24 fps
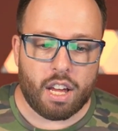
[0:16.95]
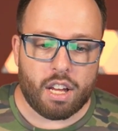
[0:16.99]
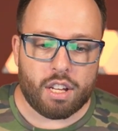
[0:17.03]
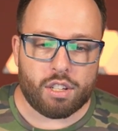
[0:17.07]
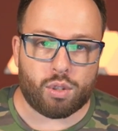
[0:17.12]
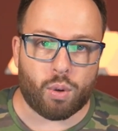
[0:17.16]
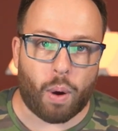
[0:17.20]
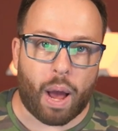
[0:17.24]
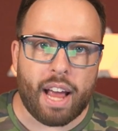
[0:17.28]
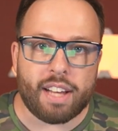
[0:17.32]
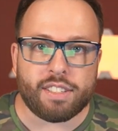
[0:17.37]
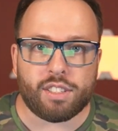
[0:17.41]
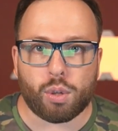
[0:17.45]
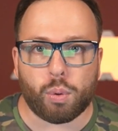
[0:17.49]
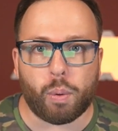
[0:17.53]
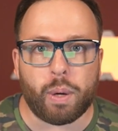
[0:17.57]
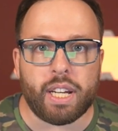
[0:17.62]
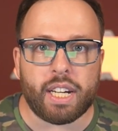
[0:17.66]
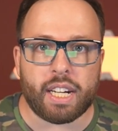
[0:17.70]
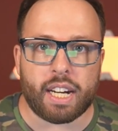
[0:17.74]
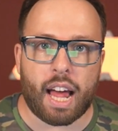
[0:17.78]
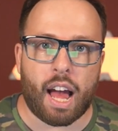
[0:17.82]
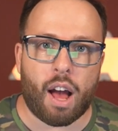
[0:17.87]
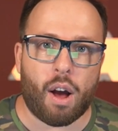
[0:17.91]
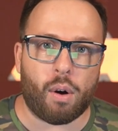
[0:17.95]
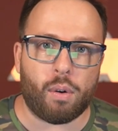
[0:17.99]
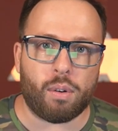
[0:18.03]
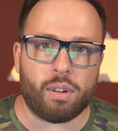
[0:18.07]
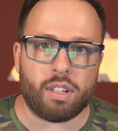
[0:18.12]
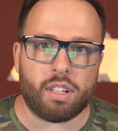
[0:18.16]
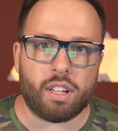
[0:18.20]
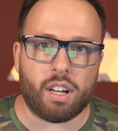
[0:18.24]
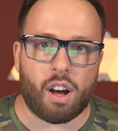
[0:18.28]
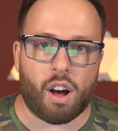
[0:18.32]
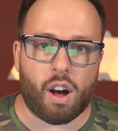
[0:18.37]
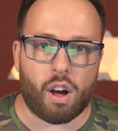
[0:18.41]
So I tweeted out
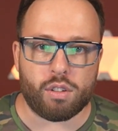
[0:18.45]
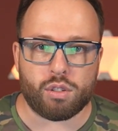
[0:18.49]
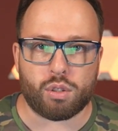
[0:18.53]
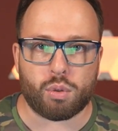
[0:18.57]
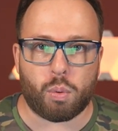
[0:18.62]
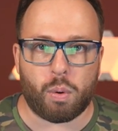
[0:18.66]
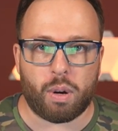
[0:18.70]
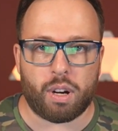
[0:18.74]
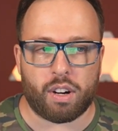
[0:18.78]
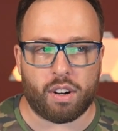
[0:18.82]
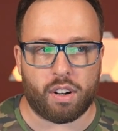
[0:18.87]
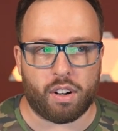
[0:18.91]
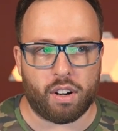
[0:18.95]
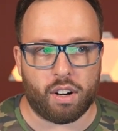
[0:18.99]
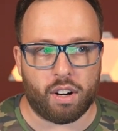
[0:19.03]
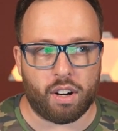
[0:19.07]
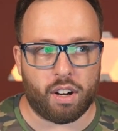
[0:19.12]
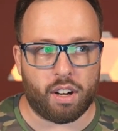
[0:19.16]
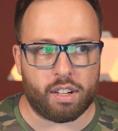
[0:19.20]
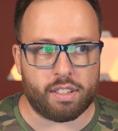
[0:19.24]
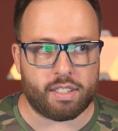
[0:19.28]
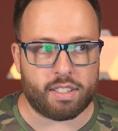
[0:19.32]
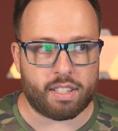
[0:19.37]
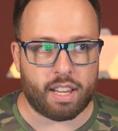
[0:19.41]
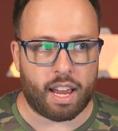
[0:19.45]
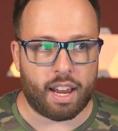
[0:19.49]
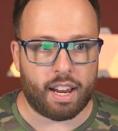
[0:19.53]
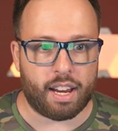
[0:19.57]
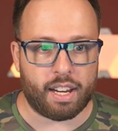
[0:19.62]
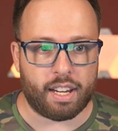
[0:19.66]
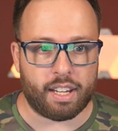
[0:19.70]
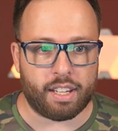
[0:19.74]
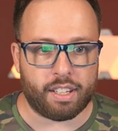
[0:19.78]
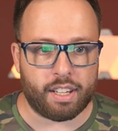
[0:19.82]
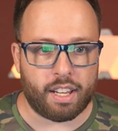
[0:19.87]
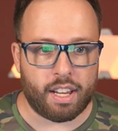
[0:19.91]
on Twitter
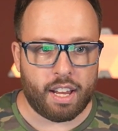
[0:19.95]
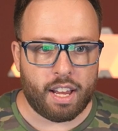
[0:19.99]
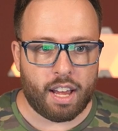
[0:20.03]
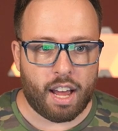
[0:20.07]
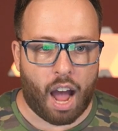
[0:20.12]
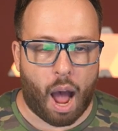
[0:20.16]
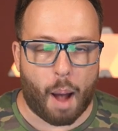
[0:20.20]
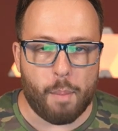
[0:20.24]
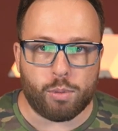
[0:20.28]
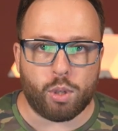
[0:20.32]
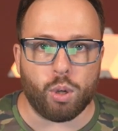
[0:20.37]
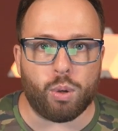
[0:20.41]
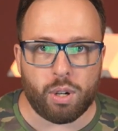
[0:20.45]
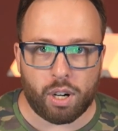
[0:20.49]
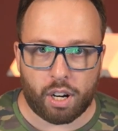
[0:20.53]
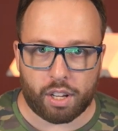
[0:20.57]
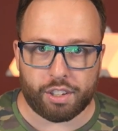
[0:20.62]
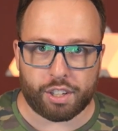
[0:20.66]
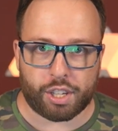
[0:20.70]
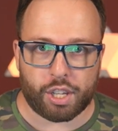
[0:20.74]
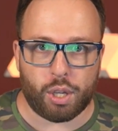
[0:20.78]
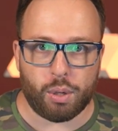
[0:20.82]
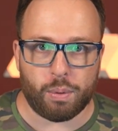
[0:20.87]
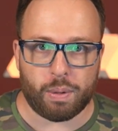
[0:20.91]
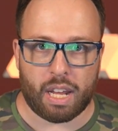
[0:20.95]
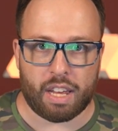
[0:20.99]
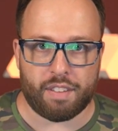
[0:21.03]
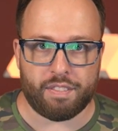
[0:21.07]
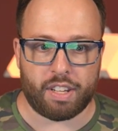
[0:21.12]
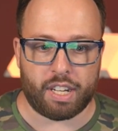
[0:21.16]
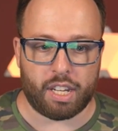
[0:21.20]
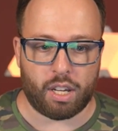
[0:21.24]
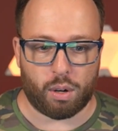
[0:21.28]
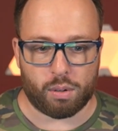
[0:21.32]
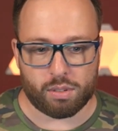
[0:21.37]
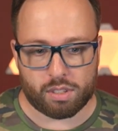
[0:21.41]
saying, I'm doing another Q&A
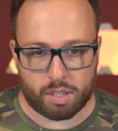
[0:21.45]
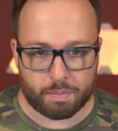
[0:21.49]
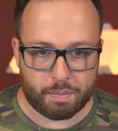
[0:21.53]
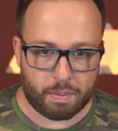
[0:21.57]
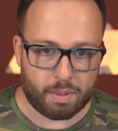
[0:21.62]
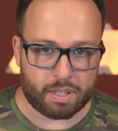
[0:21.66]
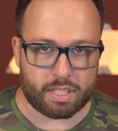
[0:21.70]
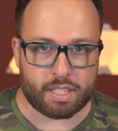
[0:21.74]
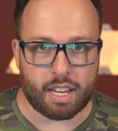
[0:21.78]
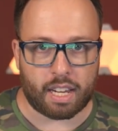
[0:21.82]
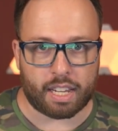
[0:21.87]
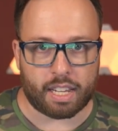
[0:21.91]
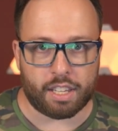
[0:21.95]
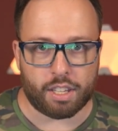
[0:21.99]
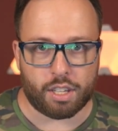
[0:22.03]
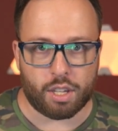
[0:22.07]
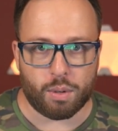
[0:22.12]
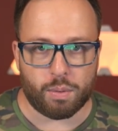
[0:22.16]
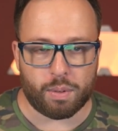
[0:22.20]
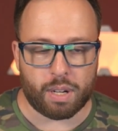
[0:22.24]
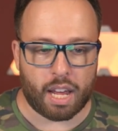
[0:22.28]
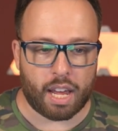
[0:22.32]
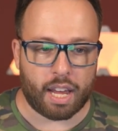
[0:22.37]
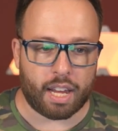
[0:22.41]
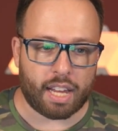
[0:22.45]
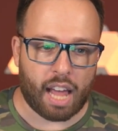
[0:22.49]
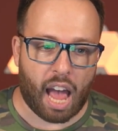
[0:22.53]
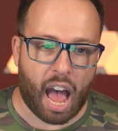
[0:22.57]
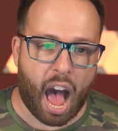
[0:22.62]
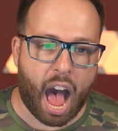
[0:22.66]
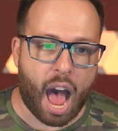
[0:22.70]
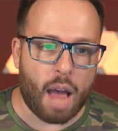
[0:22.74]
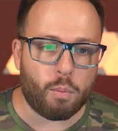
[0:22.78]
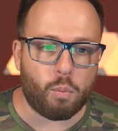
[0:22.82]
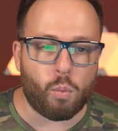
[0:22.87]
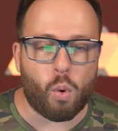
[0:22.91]
video. It's going to be my second Q&A.
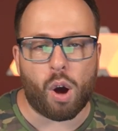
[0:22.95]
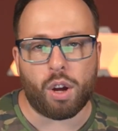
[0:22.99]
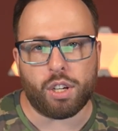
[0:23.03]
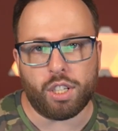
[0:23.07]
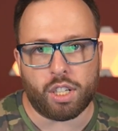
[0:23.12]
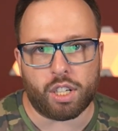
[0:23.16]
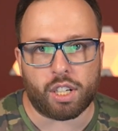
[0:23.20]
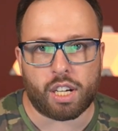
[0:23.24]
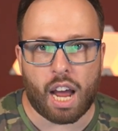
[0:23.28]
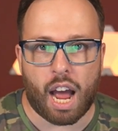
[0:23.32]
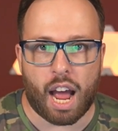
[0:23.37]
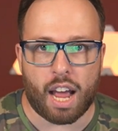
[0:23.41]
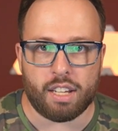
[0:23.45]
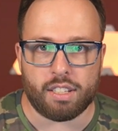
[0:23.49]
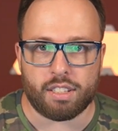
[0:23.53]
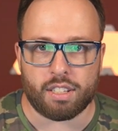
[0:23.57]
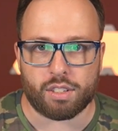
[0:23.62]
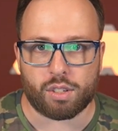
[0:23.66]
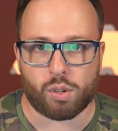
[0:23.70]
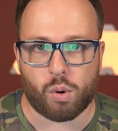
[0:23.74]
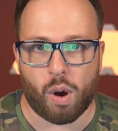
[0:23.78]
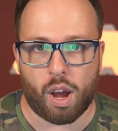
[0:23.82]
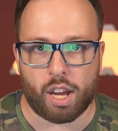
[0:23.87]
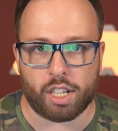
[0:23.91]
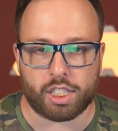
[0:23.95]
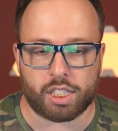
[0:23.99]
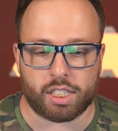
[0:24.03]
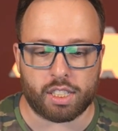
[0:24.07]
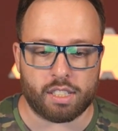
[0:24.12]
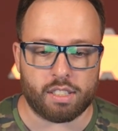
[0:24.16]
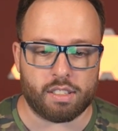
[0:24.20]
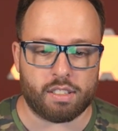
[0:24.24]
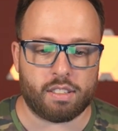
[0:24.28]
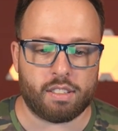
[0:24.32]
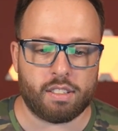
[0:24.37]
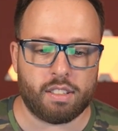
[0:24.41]
I want your guys'
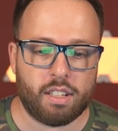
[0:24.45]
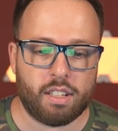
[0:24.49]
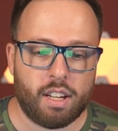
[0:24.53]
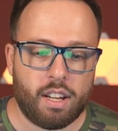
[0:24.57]
questions.